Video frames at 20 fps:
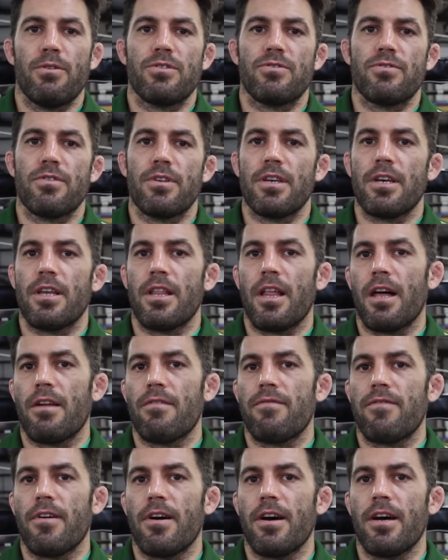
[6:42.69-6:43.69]
was really a lot
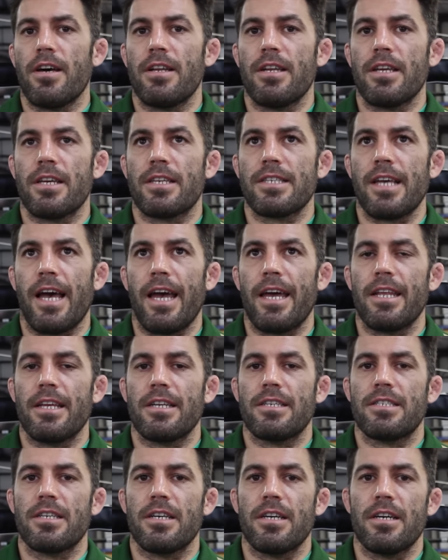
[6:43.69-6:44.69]
of fun and
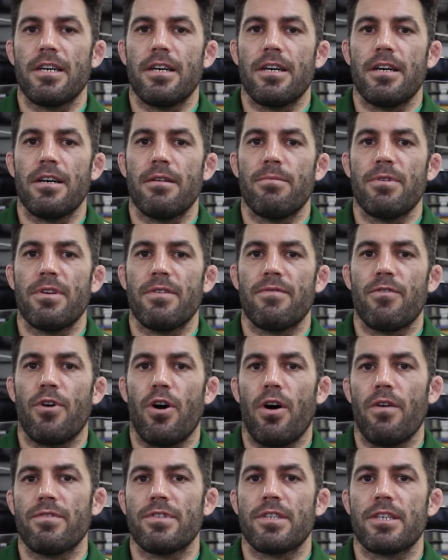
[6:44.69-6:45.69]
exciting to uh, be
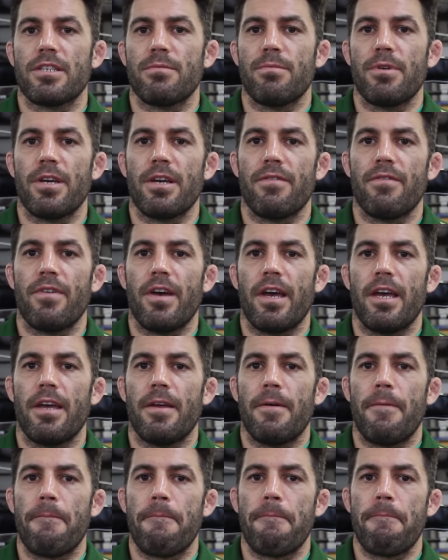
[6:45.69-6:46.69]
involved in such a big
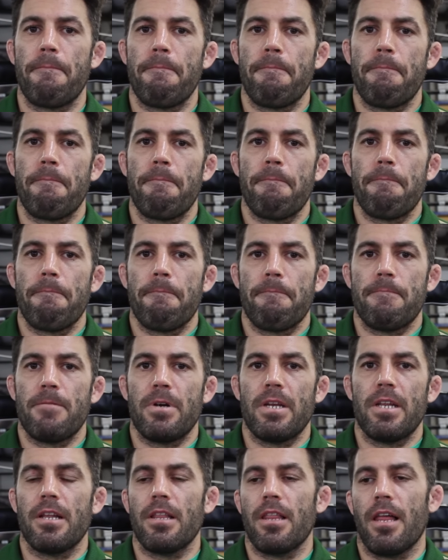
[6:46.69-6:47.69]
event.
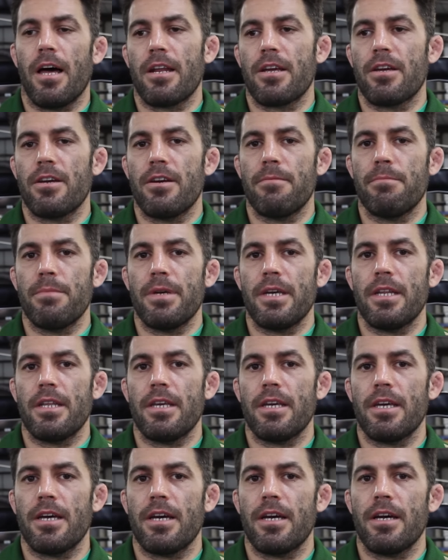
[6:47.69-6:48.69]
We did a lot of good
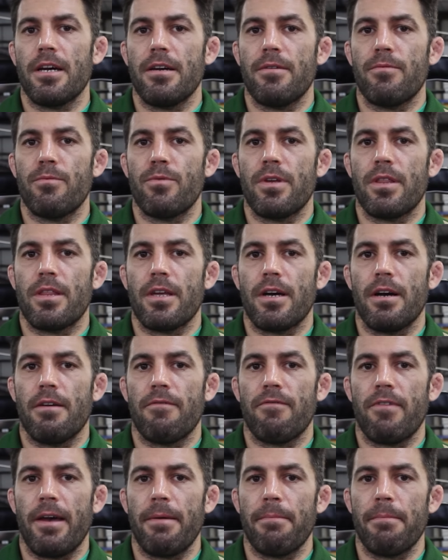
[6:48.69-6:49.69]
media with uh,
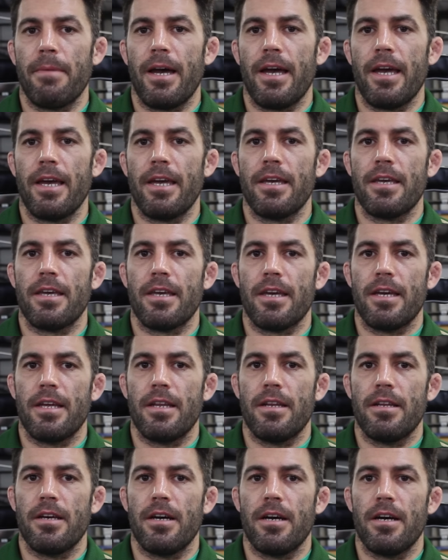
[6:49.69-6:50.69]
Fight Mike
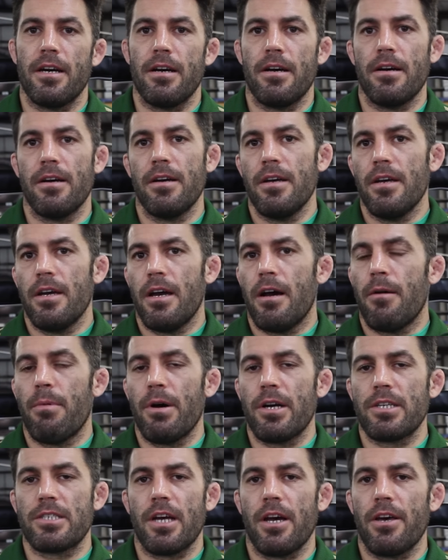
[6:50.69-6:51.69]
and uh, a
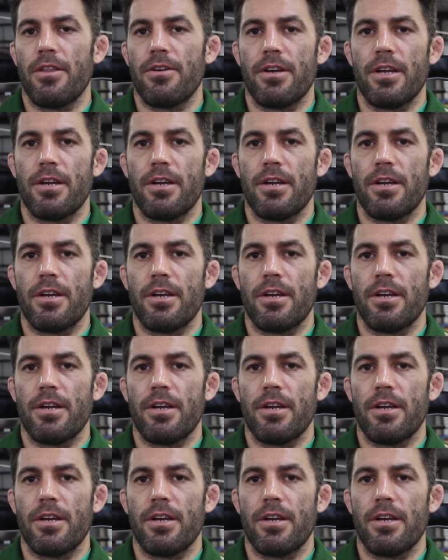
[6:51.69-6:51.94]
bunch of other